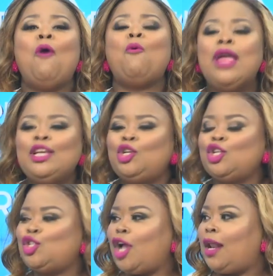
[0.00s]
We
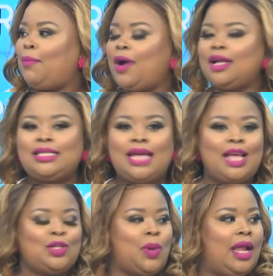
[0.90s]
should start a party
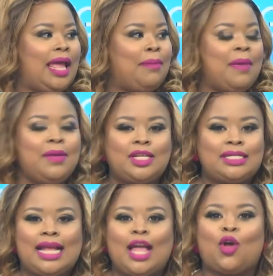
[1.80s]
as well. Like maybe
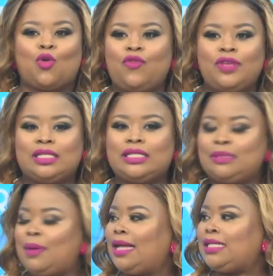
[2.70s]
just like a
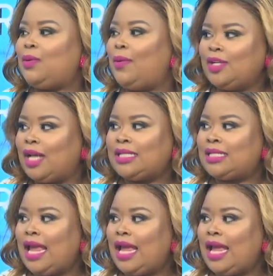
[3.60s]
groovist party where we just like...